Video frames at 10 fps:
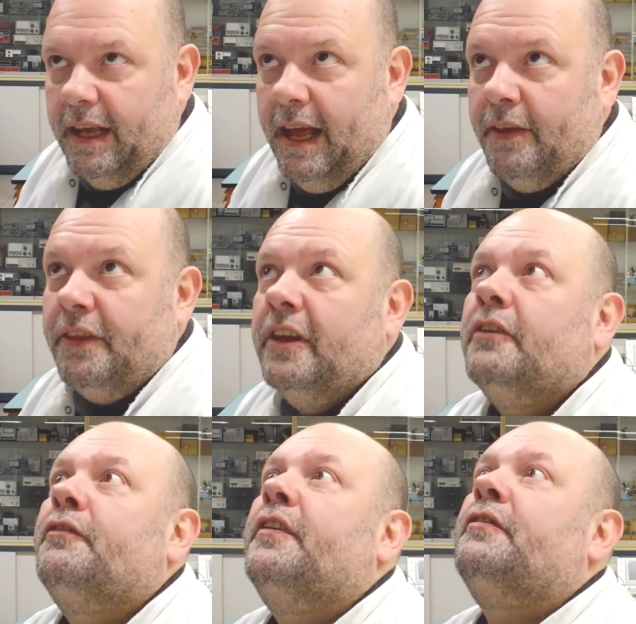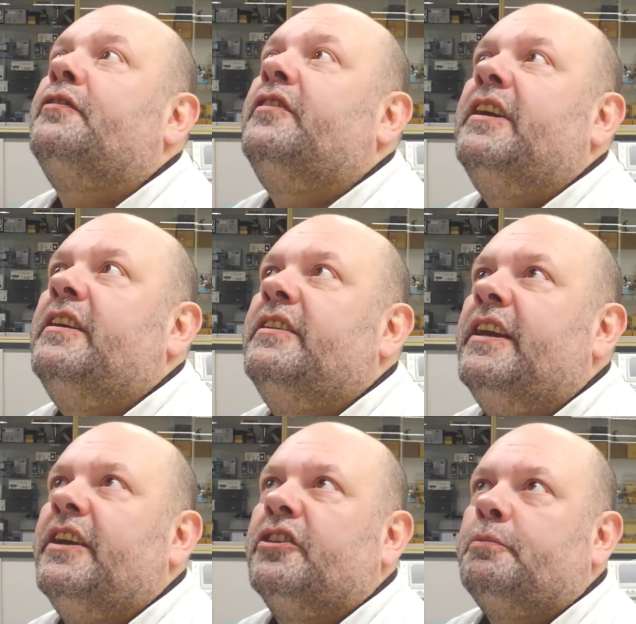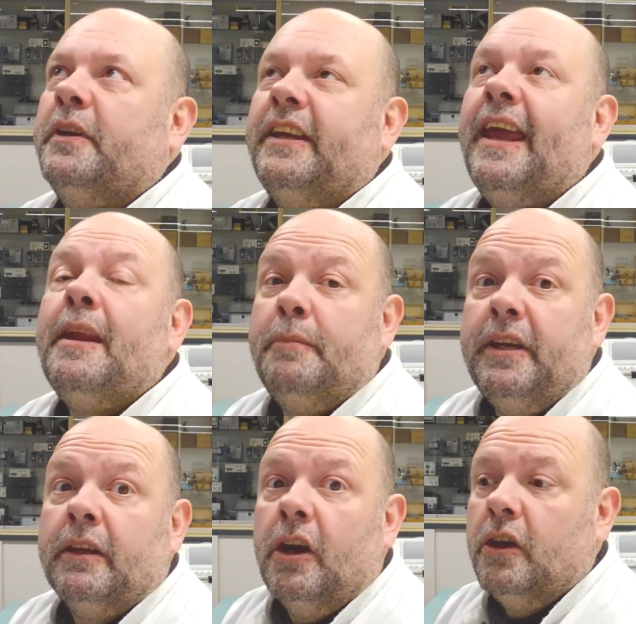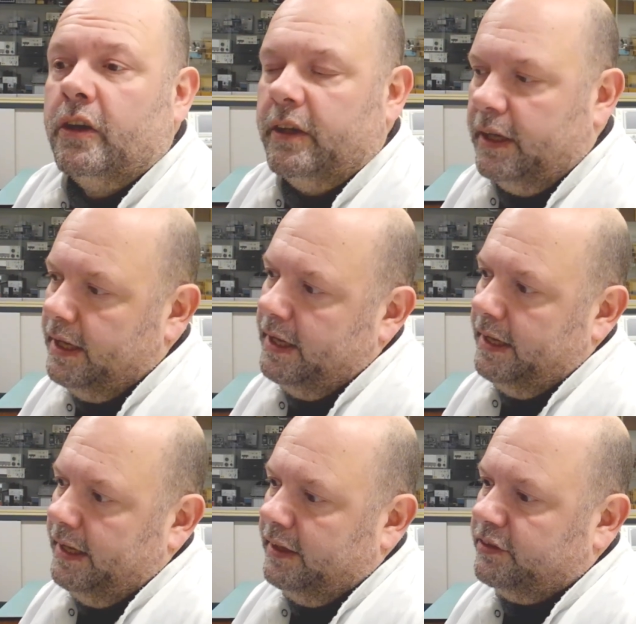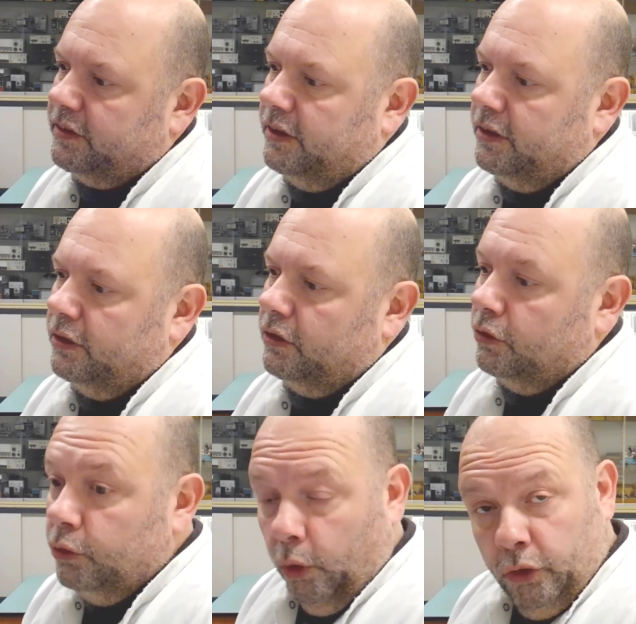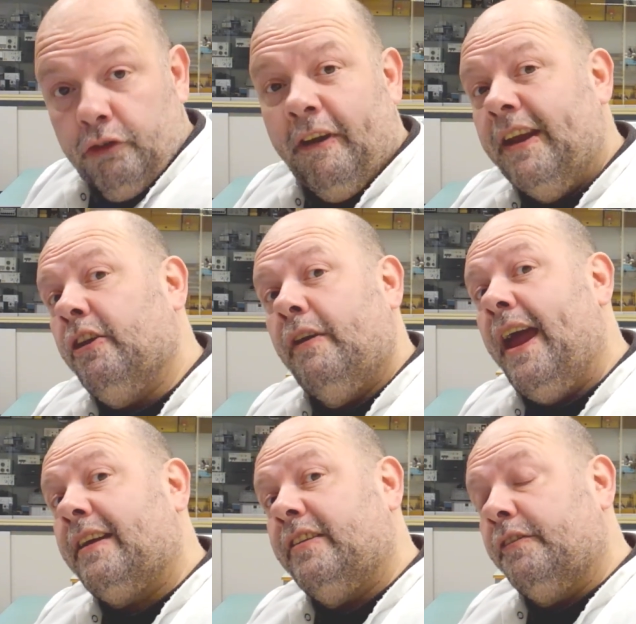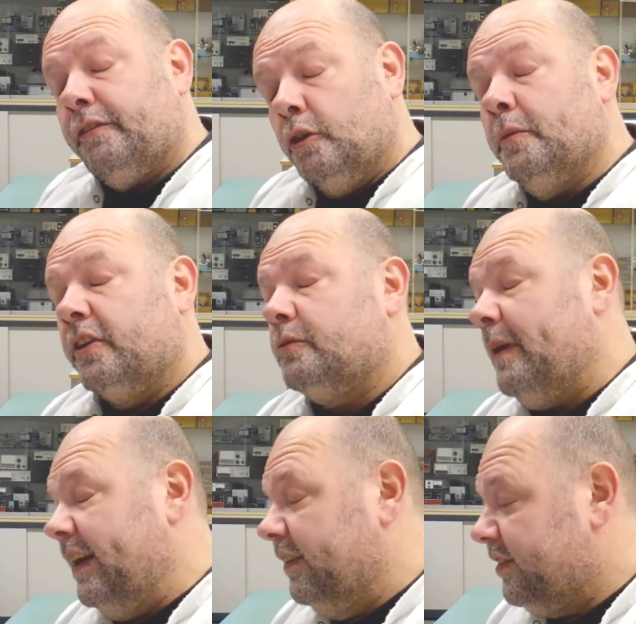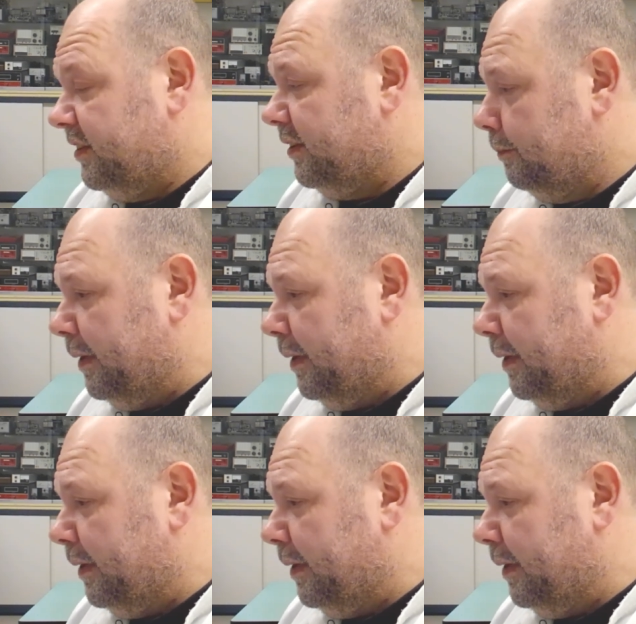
I think 15 years, but it can be longer, it's a non-radioactive luminous paste.